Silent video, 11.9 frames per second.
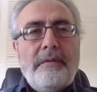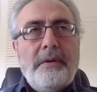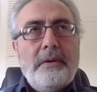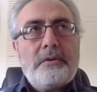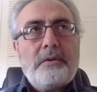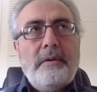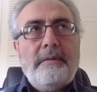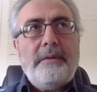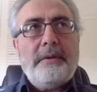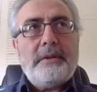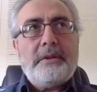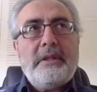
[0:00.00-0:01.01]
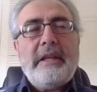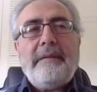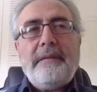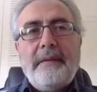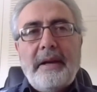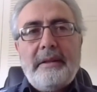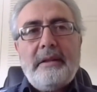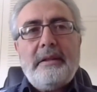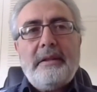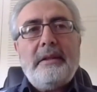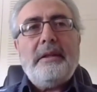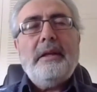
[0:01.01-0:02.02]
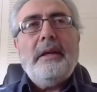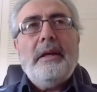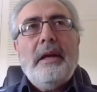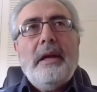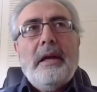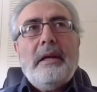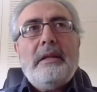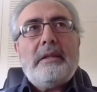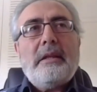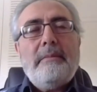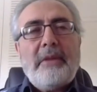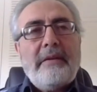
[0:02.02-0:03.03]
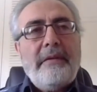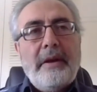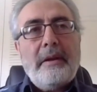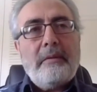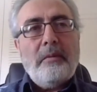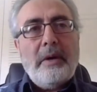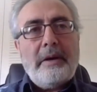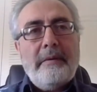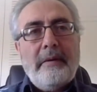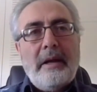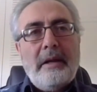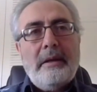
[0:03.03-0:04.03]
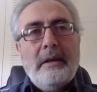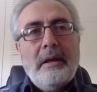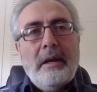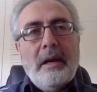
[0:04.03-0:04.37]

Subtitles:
philosophers defended Islamic faith very well.